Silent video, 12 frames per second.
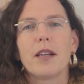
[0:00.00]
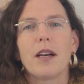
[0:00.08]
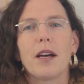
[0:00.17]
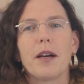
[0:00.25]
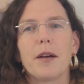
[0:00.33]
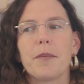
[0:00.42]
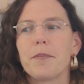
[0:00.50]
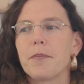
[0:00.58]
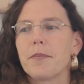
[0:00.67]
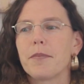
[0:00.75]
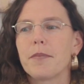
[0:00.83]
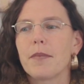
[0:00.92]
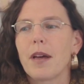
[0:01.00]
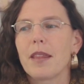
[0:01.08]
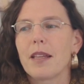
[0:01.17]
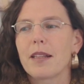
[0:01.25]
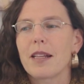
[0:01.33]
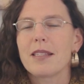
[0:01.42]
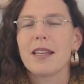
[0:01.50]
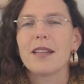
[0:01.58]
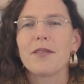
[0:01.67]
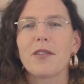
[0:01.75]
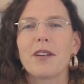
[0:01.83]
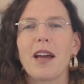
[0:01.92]
I think that's
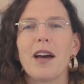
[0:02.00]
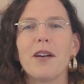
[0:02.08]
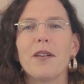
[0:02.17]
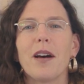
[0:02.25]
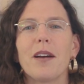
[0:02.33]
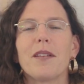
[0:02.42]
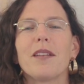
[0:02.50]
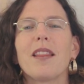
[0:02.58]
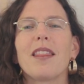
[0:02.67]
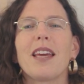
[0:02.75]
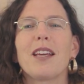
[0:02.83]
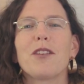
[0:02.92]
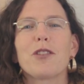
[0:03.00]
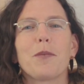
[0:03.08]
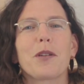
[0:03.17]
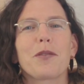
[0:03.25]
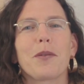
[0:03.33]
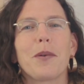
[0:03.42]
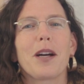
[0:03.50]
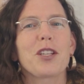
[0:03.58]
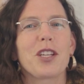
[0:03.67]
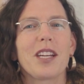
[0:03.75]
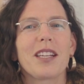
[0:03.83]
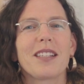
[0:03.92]
it for now. I thank you so much for
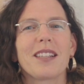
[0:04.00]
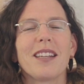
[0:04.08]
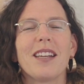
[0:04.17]
watching.